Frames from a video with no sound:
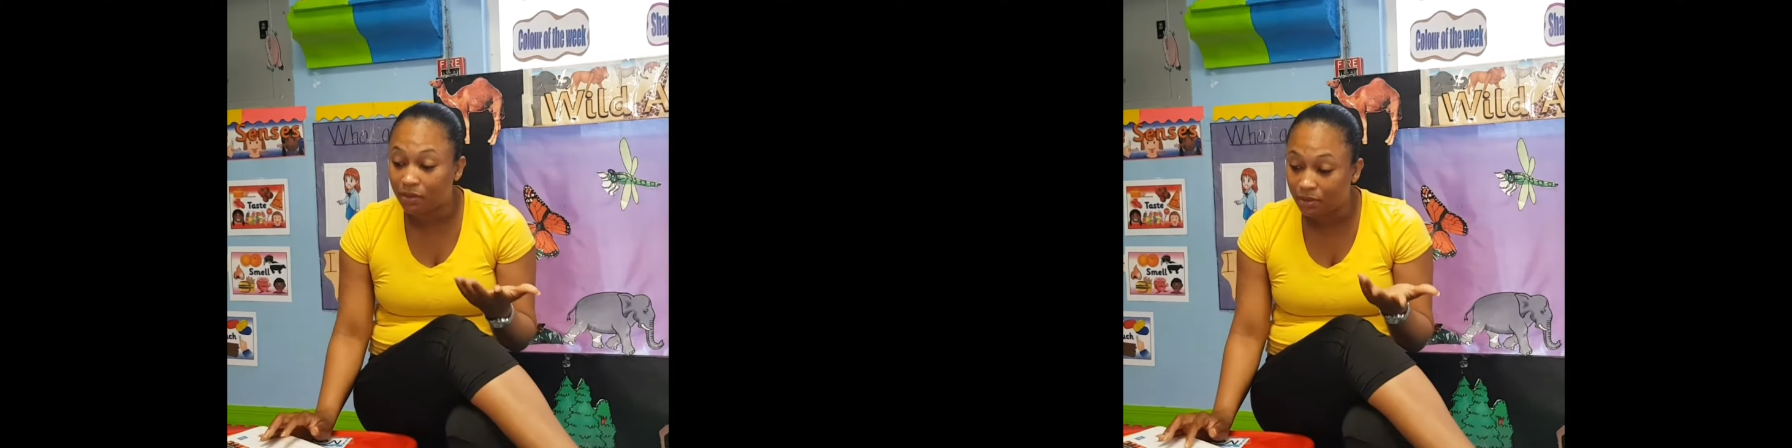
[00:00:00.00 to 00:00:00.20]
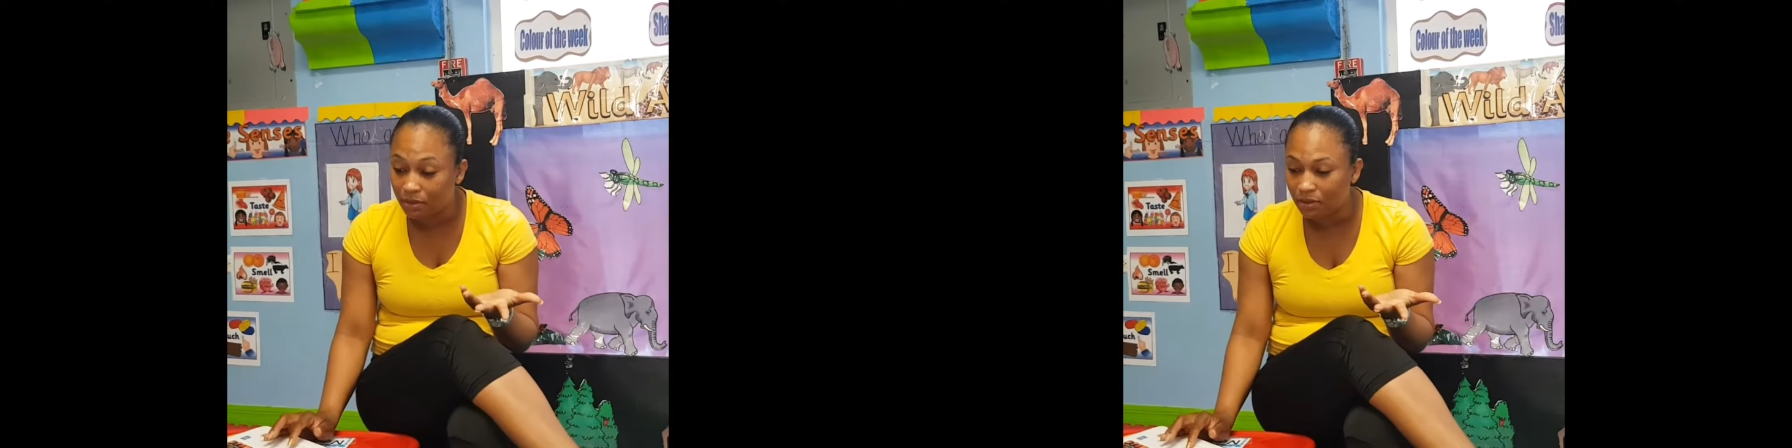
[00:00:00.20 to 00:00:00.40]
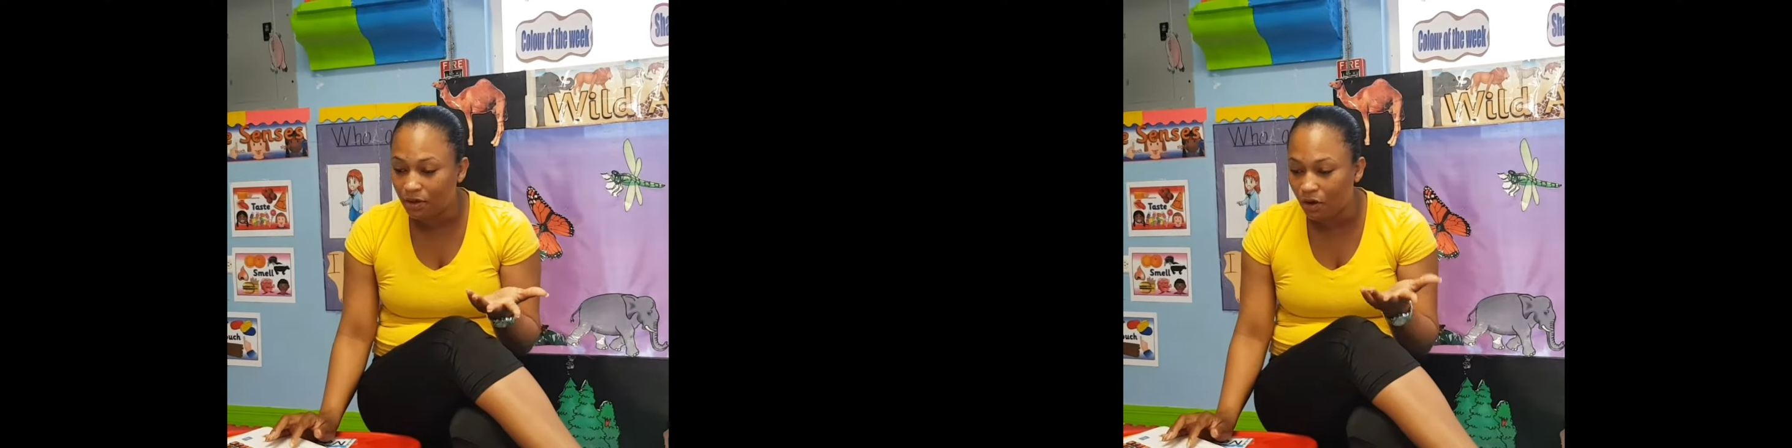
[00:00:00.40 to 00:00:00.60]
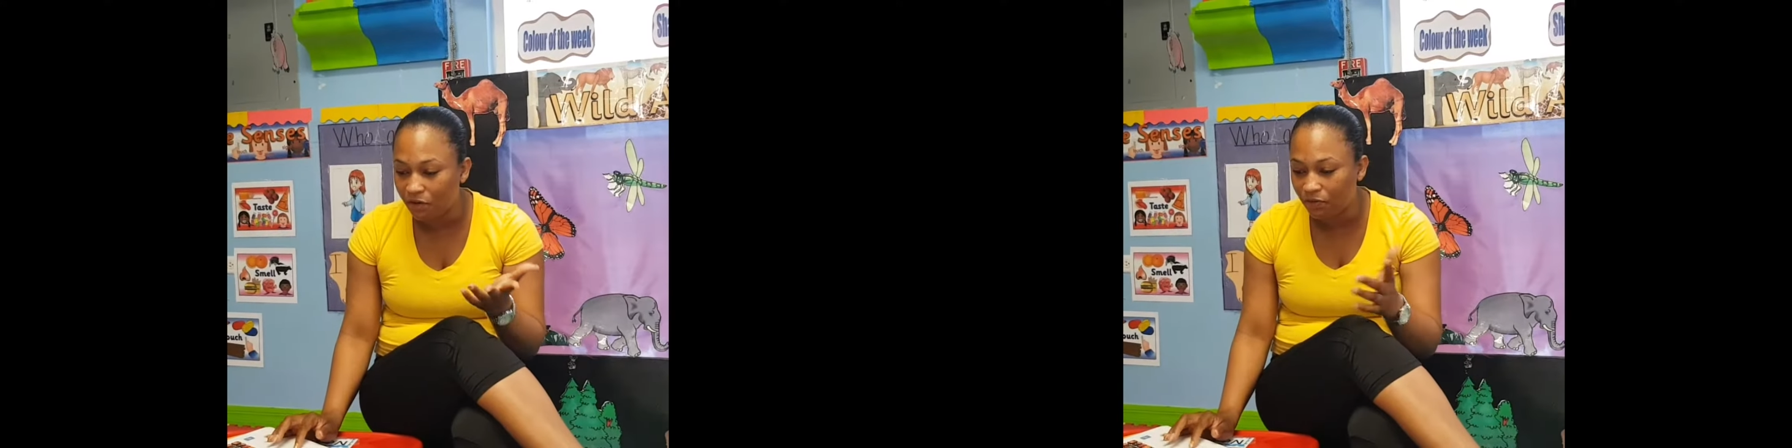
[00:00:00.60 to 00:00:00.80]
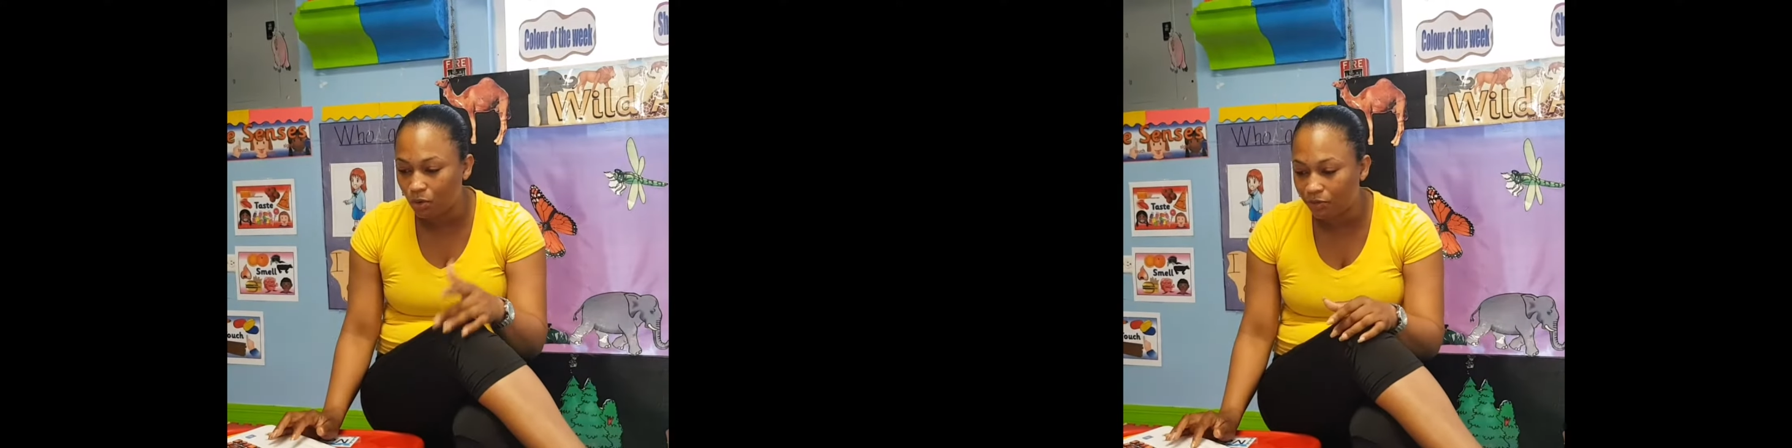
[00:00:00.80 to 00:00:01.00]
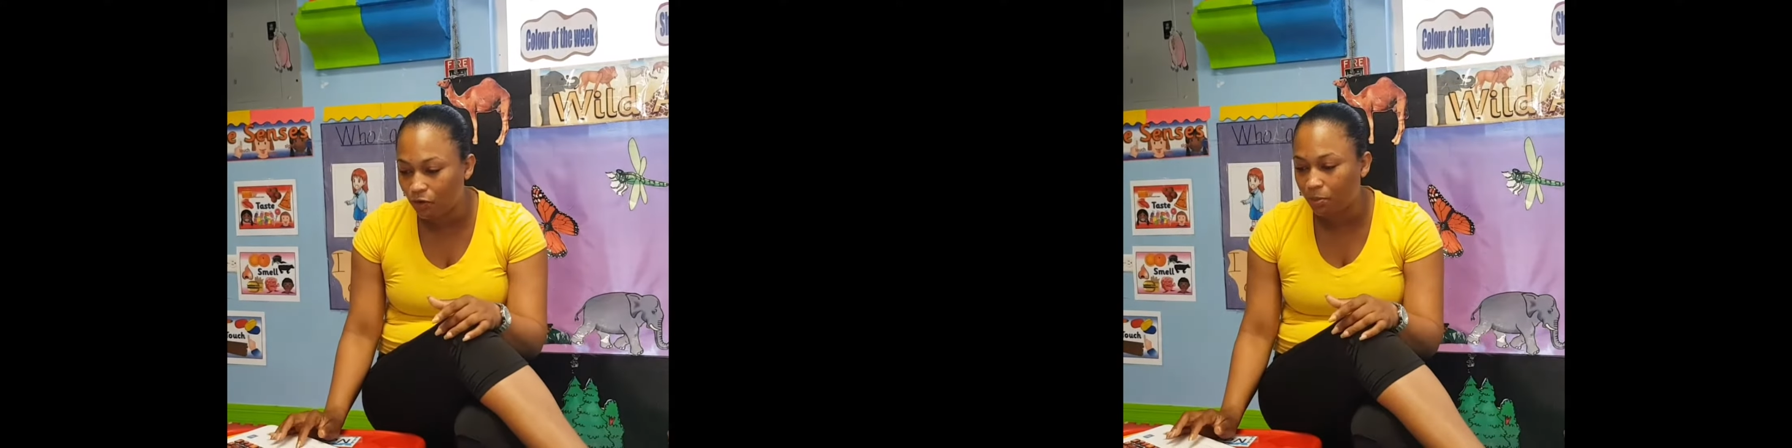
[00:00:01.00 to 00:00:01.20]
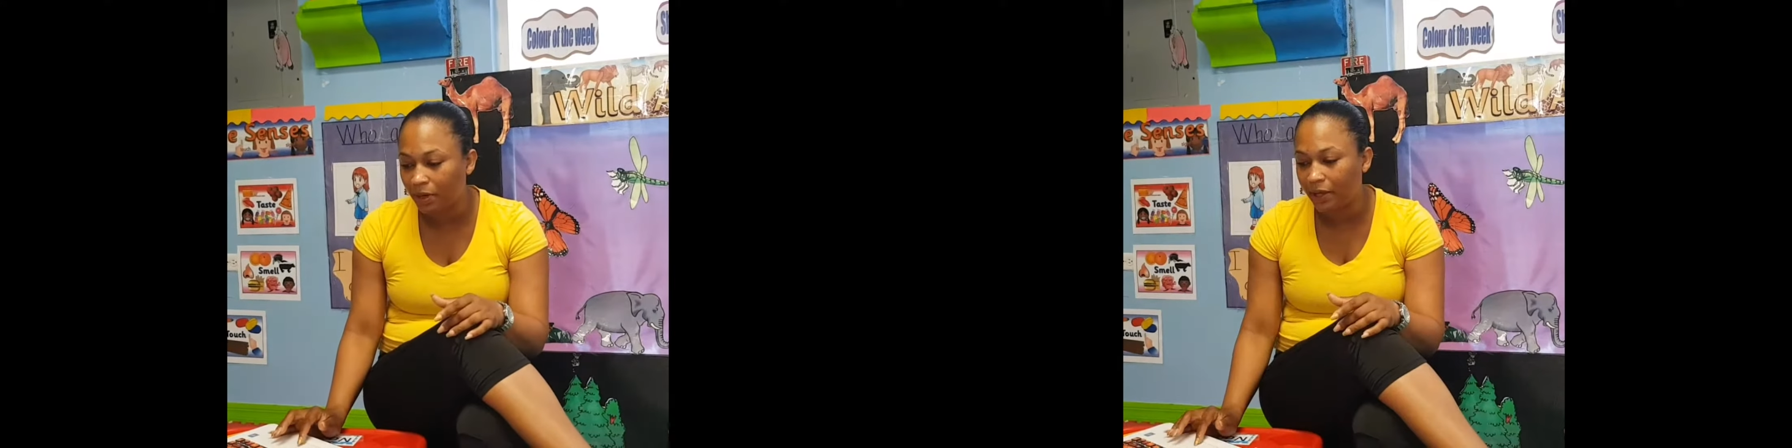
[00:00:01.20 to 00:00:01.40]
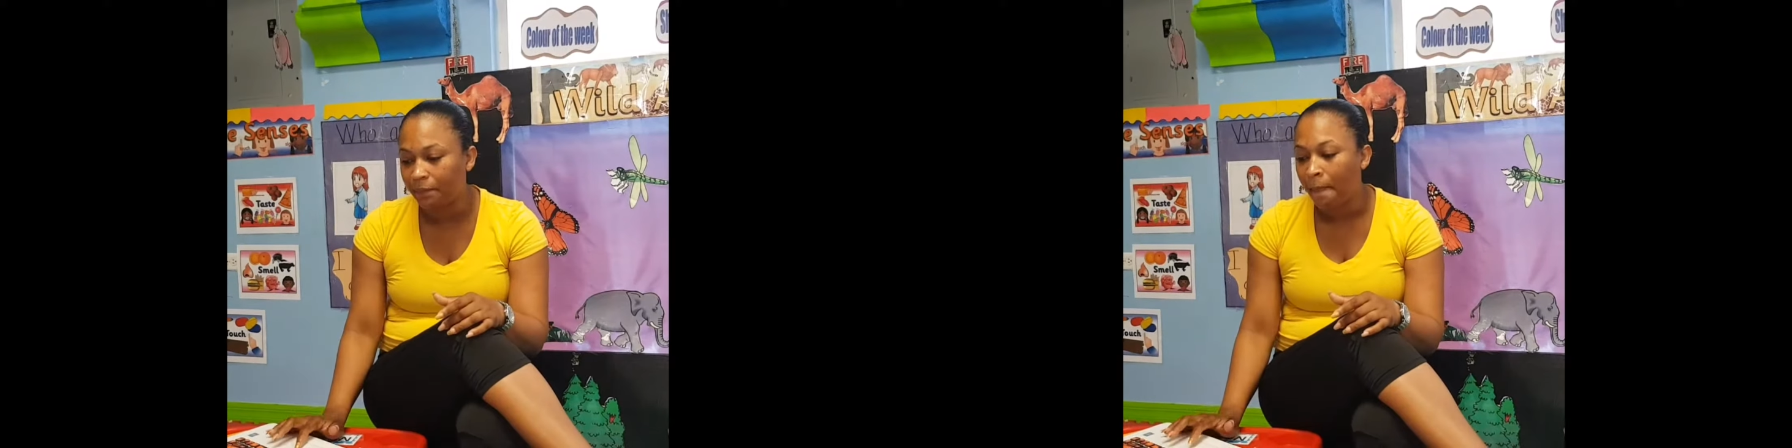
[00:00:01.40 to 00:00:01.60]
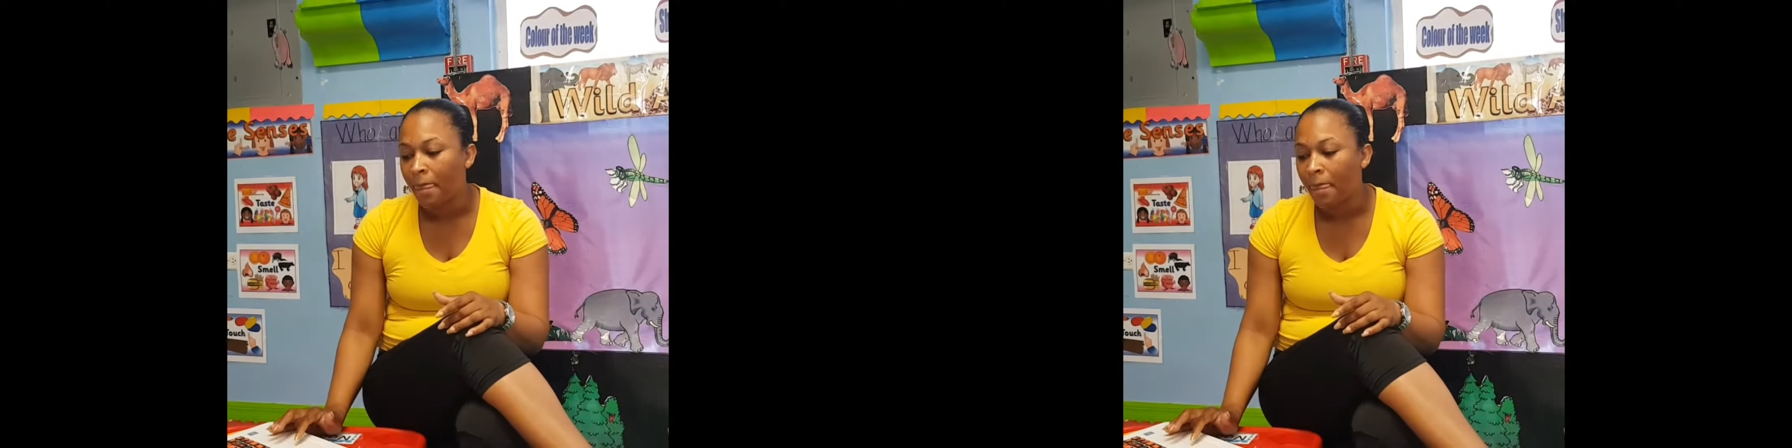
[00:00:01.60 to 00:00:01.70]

in our floor plan.